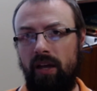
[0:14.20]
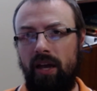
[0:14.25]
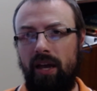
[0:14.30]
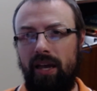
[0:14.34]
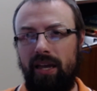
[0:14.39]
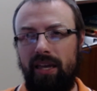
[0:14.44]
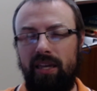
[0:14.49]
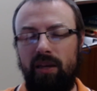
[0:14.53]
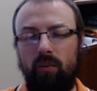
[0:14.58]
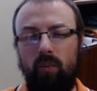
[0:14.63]

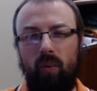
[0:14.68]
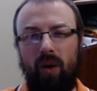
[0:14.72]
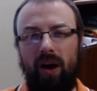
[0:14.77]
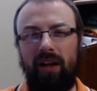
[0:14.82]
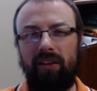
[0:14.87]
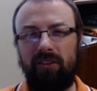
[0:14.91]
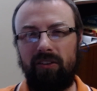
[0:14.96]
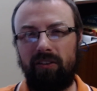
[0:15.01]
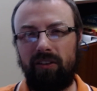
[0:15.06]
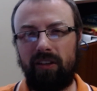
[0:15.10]
He
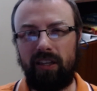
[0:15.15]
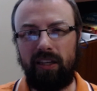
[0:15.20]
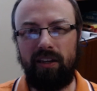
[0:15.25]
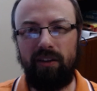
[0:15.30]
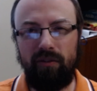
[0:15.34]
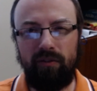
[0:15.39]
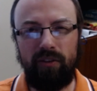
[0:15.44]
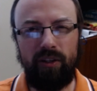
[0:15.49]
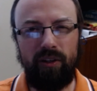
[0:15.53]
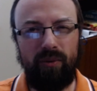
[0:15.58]
wants to
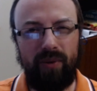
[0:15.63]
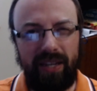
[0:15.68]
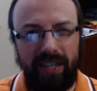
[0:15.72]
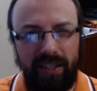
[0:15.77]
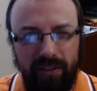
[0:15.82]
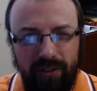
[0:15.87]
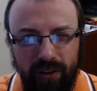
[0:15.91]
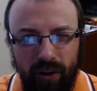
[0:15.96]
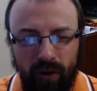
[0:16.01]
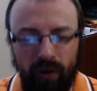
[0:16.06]
give you
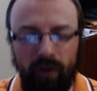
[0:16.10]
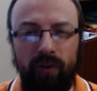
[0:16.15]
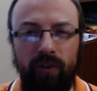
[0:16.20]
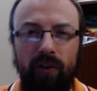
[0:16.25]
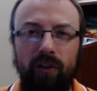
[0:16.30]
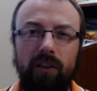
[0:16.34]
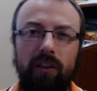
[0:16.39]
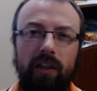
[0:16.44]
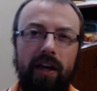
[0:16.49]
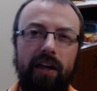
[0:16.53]

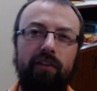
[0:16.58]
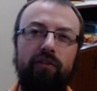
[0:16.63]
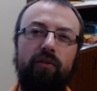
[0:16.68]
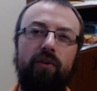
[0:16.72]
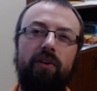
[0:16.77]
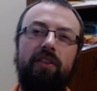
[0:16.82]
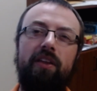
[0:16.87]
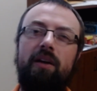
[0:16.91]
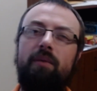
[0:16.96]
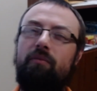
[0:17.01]
eternal life
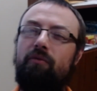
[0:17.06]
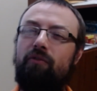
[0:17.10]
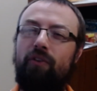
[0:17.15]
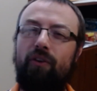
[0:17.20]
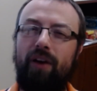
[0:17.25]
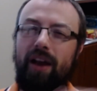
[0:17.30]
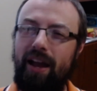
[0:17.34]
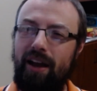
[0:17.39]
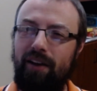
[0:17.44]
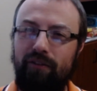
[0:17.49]
with him
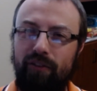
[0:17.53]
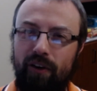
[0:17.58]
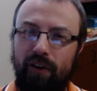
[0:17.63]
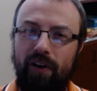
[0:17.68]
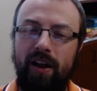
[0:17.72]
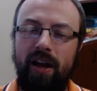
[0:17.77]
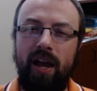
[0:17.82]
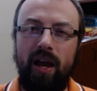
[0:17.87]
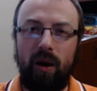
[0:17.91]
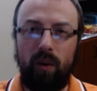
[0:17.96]
forever,
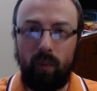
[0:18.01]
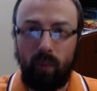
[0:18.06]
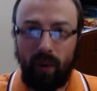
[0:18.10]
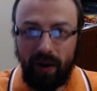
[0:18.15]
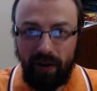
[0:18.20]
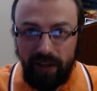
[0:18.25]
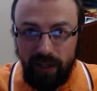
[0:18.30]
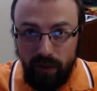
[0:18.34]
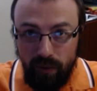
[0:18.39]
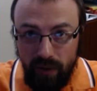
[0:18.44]

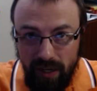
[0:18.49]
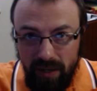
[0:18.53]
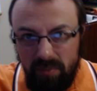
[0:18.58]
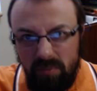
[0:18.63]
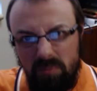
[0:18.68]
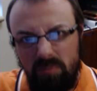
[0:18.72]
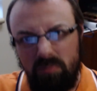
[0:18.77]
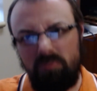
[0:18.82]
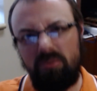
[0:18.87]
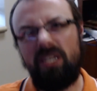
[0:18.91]
where you
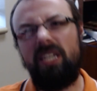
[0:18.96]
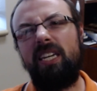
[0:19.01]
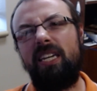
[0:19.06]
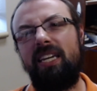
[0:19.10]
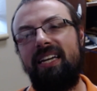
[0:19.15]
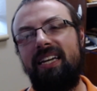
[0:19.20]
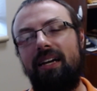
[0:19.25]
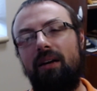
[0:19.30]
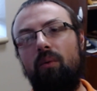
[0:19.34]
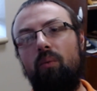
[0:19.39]
can
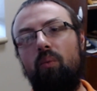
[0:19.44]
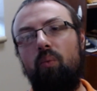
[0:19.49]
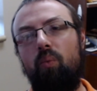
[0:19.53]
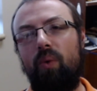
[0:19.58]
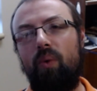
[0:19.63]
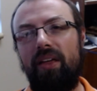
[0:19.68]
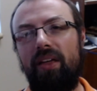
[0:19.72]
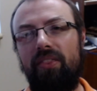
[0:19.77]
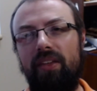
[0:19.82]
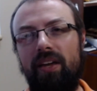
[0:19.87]
be
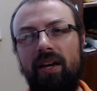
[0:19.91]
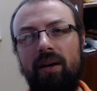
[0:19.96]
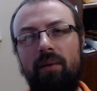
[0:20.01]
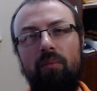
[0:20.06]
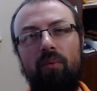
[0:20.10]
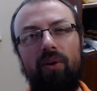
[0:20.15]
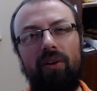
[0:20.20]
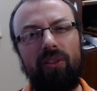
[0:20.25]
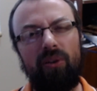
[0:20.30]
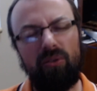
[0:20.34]
with him,
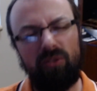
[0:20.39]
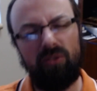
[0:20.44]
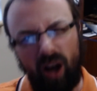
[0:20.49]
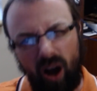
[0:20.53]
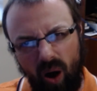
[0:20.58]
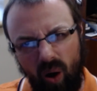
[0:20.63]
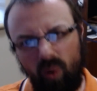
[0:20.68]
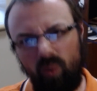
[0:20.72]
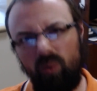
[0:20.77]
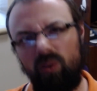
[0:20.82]
where there's
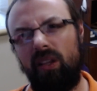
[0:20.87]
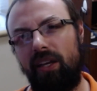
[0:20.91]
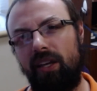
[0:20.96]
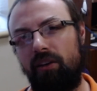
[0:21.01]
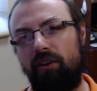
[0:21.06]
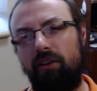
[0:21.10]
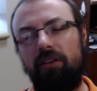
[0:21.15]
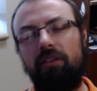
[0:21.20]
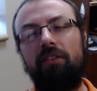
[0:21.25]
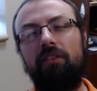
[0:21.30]
only
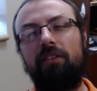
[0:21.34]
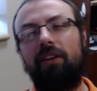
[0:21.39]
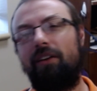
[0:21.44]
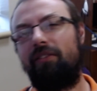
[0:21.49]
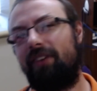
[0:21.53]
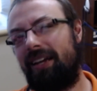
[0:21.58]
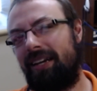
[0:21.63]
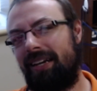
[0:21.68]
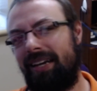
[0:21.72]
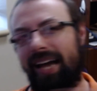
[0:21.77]
good
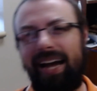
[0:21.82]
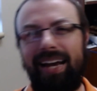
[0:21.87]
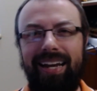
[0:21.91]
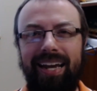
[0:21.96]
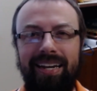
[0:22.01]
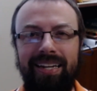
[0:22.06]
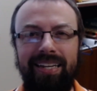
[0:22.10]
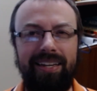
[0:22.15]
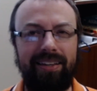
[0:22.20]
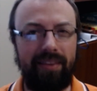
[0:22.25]
stuff and not
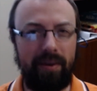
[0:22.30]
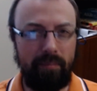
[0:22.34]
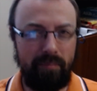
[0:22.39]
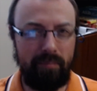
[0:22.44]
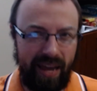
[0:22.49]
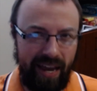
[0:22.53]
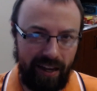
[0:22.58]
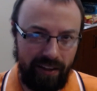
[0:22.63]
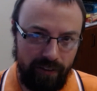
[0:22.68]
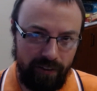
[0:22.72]
any of the
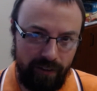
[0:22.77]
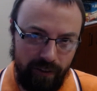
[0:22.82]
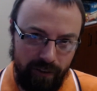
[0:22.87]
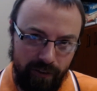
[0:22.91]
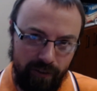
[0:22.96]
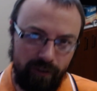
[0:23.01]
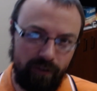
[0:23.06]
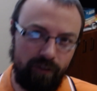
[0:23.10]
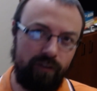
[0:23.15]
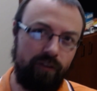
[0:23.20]
bad,
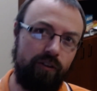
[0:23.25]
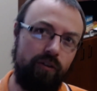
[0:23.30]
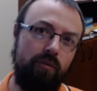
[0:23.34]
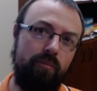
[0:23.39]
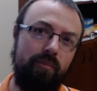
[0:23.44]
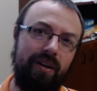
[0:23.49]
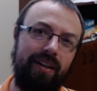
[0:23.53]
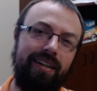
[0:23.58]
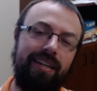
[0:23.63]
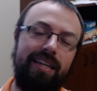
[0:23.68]

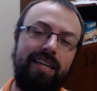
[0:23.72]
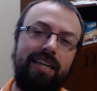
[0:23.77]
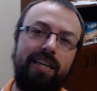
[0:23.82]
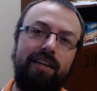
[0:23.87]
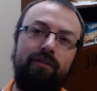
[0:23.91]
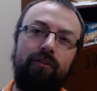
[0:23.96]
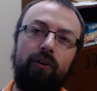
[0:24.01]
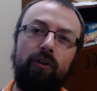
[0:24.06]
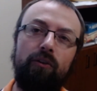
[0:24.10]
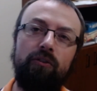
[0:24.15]
stupid,
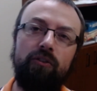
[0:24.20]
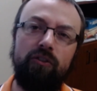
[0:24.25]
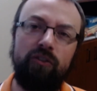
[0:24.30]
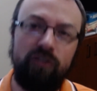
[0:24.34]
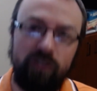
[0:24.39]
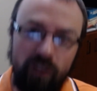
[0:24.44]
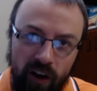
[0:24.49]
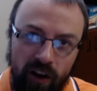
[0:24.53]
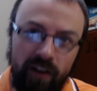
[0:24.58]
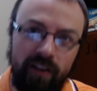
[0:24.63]
evil
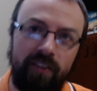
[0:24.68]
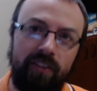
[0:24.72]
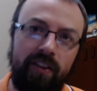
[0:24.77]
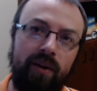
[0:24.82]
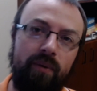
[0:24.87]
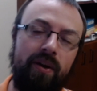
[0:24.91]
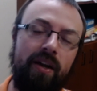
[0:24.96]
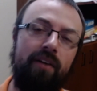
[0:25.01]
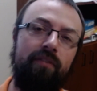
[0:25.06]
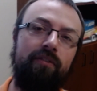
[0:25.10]
junk
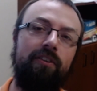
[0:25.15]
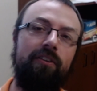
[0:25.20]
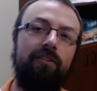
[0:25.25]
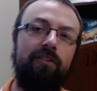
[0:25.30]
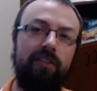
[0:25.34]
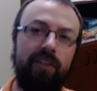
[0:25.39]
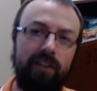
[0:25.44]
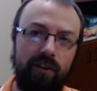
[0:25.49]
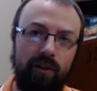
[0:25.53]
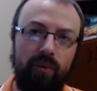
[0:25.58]
that we have to
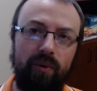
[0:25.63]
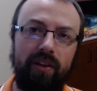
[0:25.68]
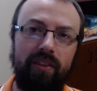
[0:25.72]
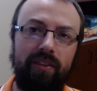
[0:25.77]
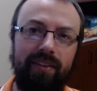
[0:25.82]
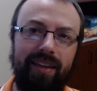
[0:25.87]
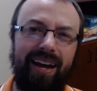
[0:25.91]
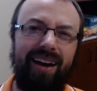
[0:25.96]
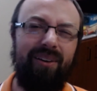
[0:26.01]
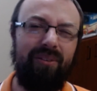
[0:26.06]
deal with
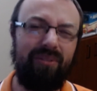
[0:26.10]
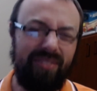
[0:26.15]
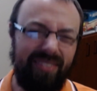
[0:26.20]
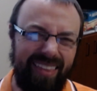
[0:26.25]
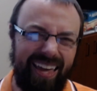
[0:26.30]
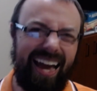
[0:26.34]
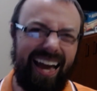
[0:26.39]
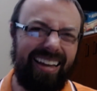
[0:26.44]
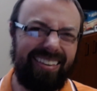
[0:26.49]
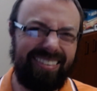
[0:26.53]
now.
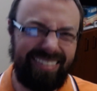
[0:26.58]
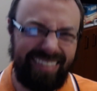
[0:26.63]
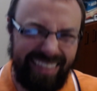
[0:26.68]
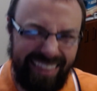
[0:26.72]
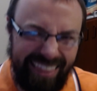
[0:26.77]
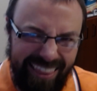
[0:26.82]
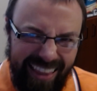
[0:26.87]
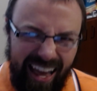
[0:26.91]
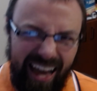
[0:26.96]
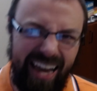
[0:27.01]
That's
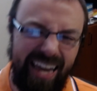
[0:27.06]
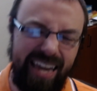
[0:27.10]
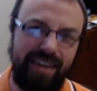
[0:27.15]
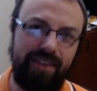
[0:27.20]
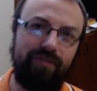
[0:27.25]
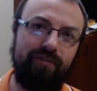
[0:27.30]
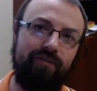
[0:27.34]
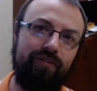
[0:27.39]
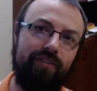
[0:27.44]
life.